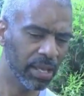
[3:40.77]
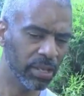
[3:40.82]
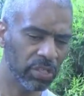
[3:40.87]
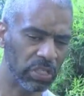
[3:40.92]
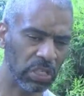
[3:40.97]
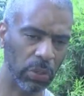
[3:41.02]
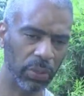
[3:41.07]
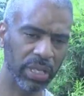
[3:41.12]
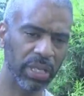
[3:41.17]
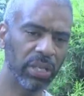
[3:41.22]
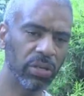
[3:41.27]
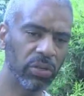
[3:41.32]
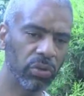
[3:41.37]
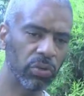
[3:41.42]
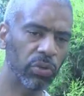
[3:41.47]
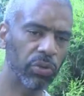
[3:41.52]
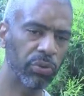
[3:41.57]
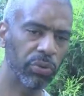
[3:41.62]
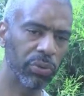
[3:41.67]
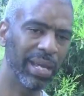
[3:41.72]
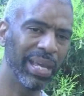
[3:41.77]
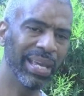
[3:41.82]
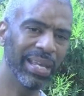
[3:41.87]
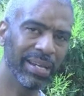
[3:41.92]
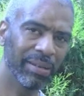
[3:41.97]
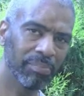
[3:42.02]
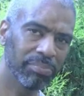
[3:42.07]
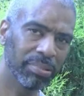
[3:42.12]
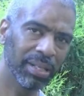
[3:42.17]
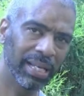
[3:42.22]
So it'll
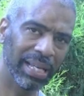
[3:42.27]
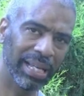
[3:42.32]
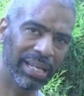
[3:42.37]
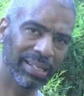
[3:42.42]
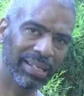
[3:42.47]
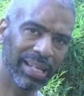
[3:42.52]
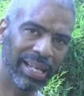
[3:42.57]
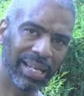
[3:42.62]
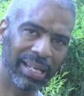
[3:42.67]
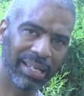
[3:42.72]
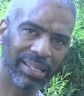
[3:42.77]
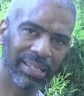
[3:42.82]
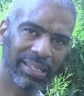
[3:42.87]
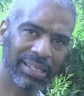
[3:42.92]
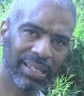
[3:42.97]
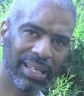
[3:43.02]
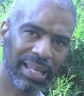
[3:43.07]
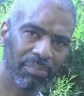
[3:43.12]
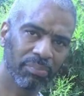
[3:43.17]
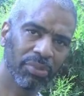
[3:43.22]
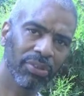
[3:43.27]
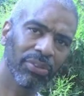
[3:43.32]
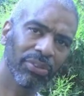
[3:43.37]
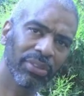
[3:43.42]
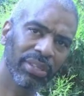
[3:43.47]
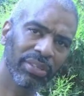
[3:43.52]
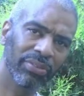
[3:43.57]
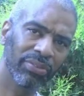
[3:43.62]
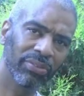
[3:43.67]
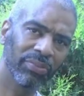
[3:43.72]
create a plant like bull
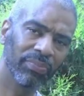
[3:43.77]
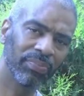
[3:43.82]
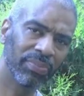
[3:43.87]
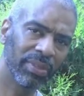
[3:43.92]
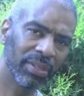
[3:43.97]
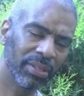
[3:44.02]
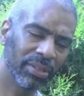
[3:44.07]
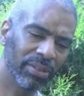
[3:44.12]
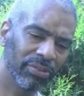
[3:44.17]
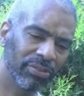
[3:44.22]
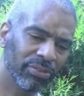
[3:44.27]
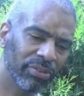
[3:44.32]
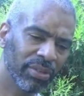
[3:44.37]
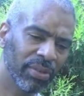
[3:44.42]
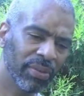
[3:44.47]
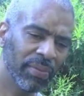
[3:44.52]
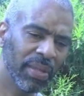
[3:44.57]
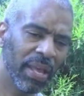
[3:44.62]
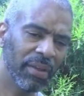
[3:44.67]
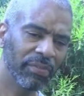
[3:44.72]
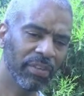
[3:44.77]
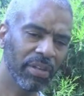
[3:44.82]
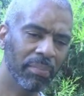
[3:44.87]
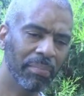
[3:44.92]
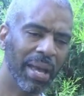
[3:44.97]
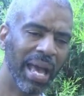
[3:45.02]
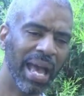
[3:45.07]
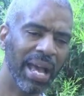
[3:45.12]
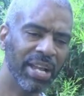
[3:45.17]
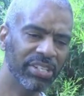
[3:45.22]
thistle. Because if you
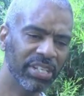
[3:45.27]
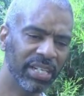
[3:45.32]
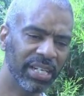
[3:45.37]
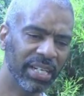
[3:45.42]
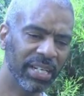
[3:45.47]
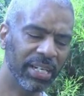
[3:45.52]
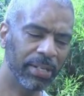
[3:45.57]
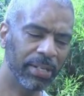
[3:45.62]
imagine